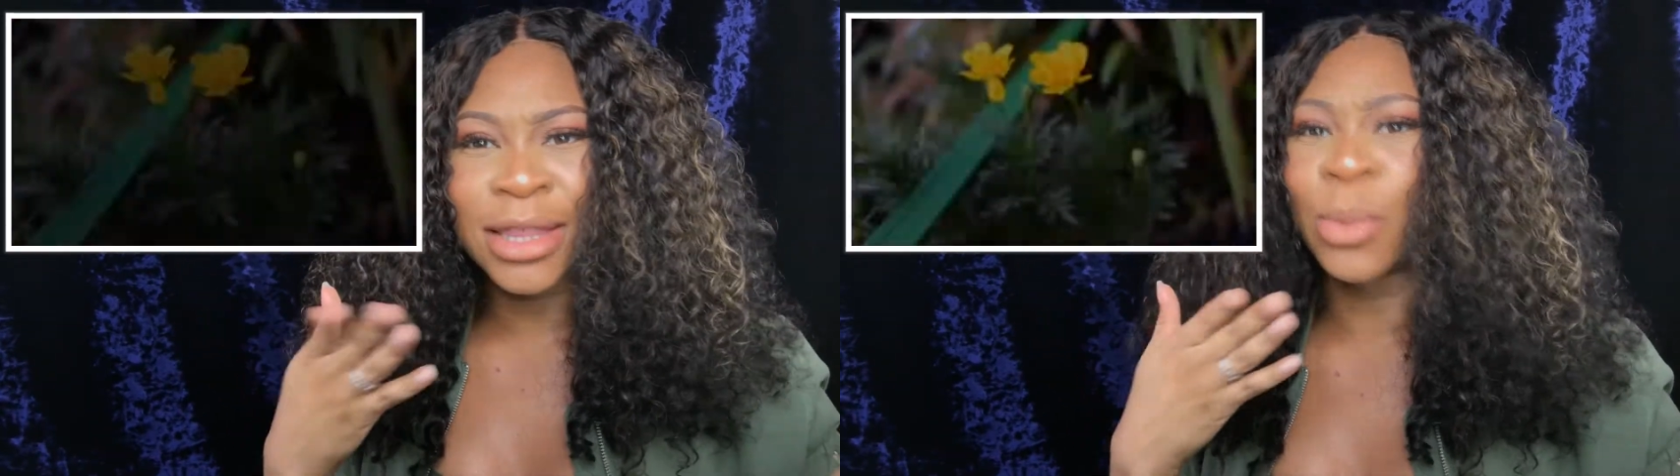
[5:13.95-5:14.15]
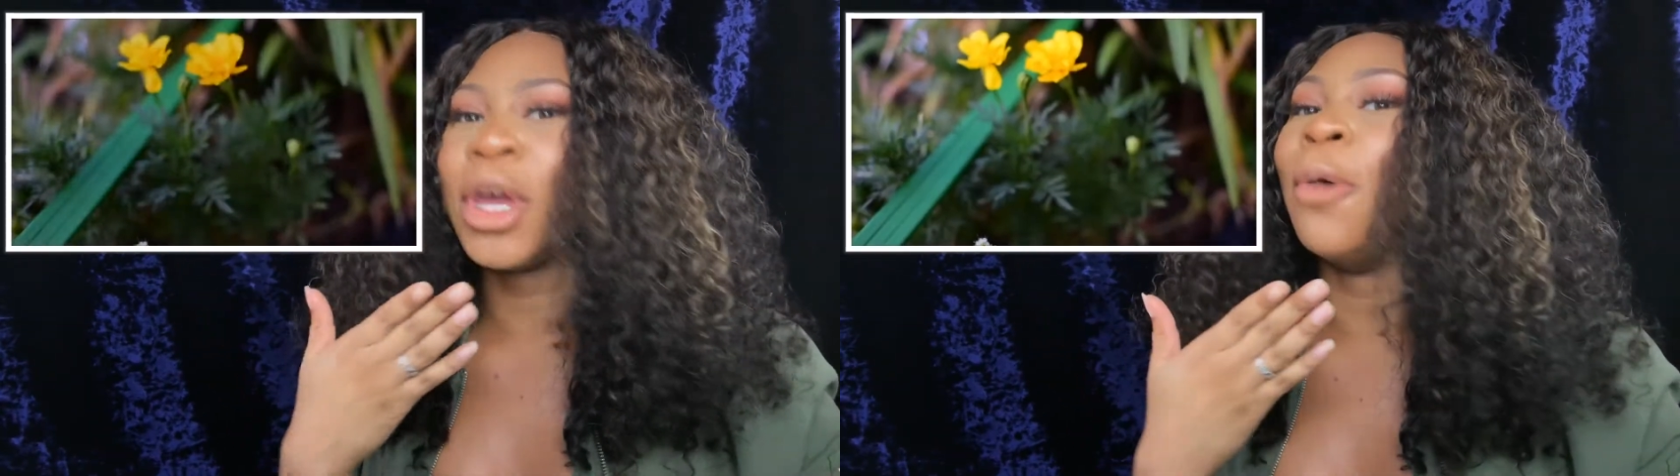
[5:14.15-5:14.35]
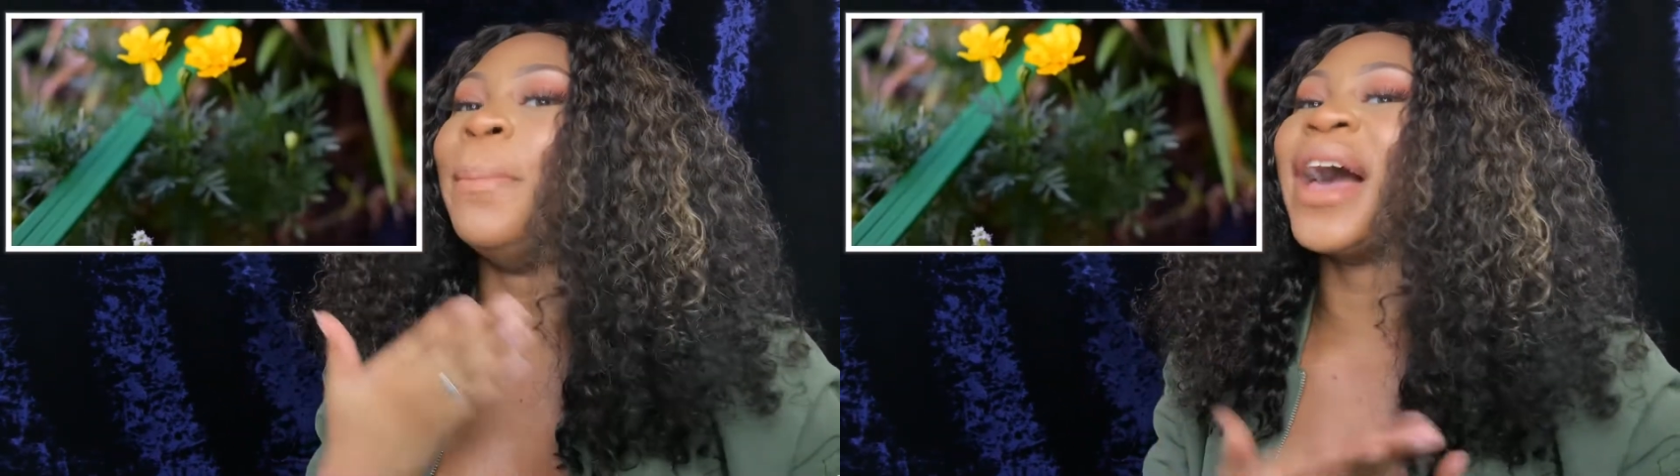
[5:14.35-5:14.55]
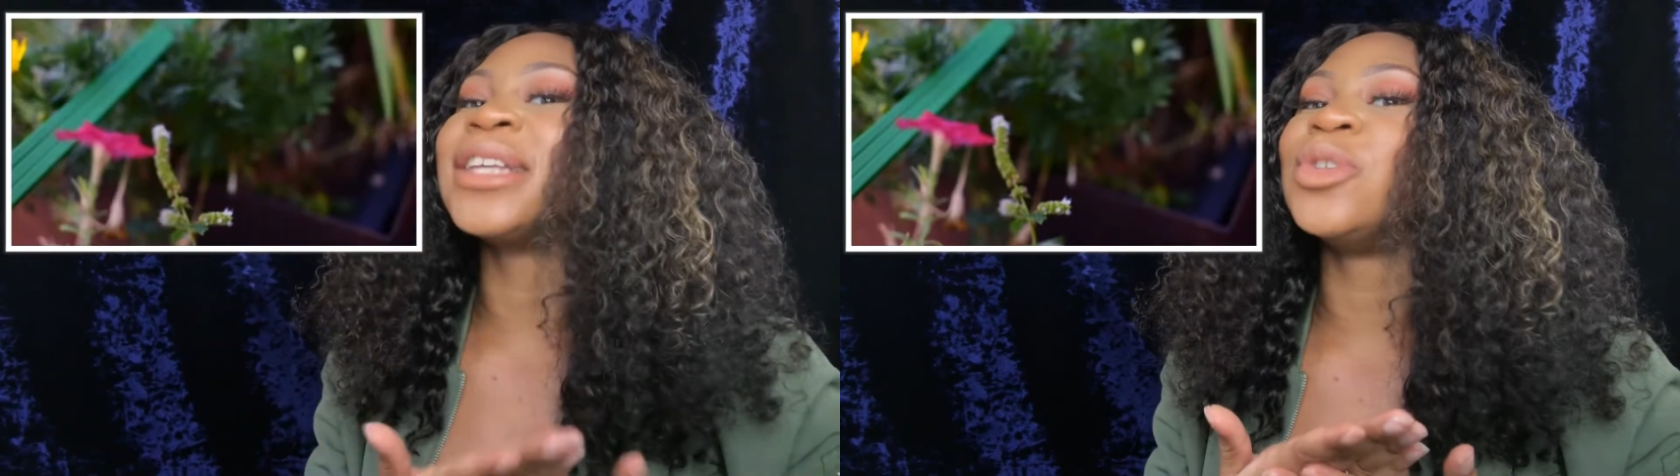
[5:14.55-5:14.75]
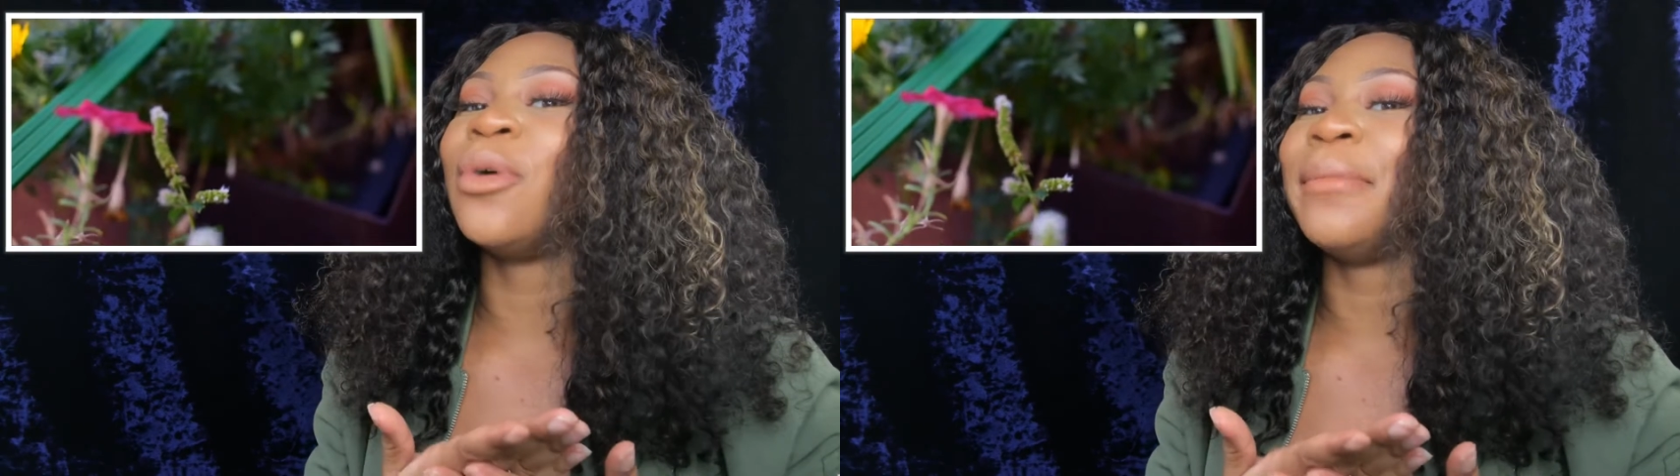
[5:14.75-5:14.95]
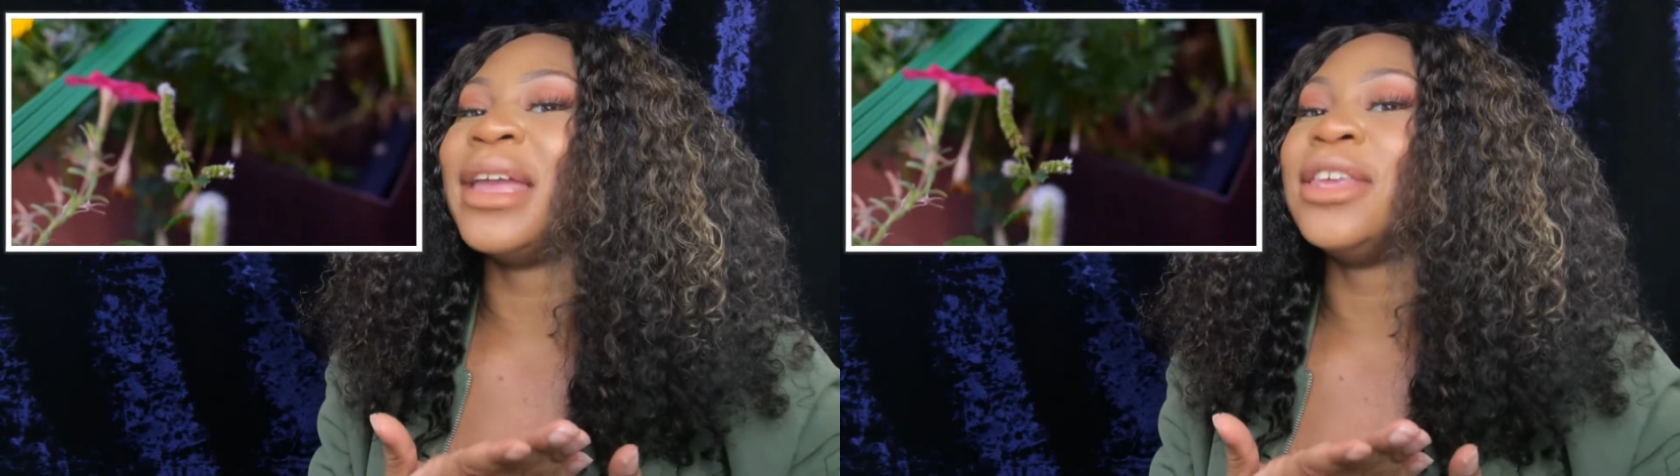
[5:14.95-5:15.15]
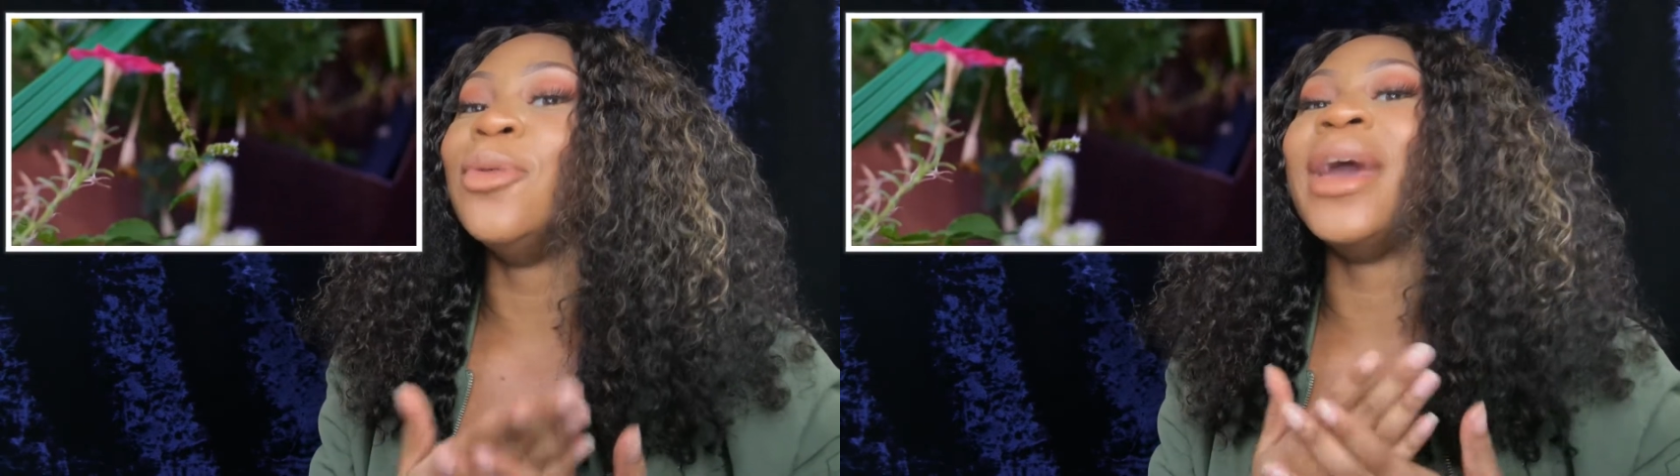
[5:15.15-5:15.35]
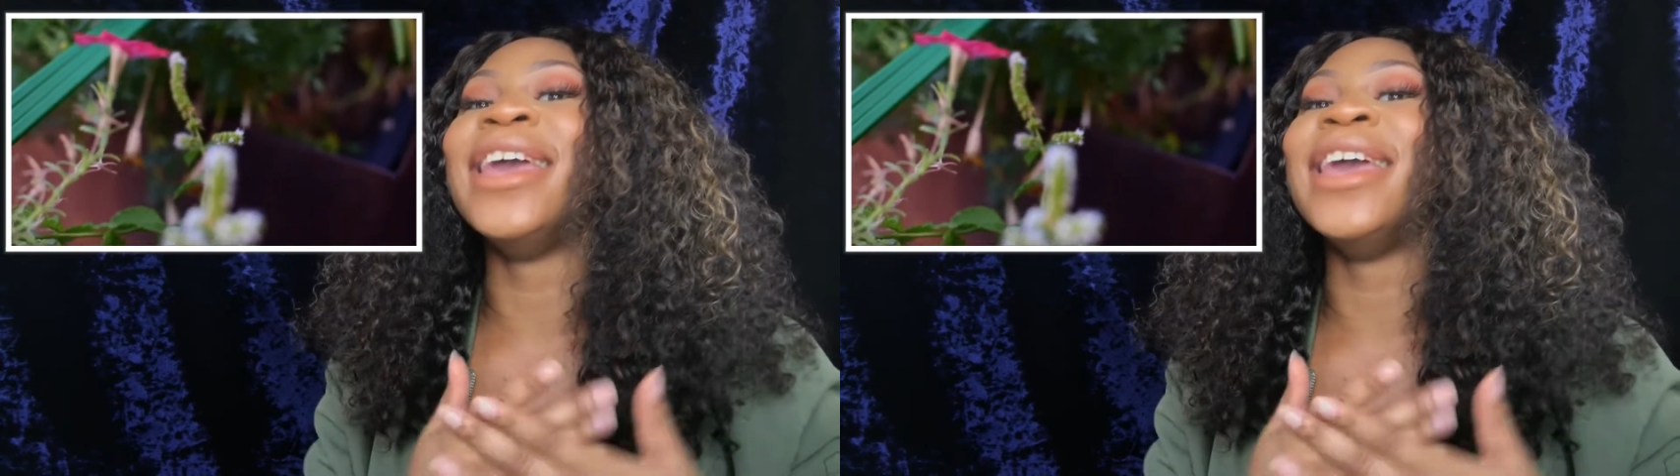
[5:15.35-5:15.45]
and then we go back to a menu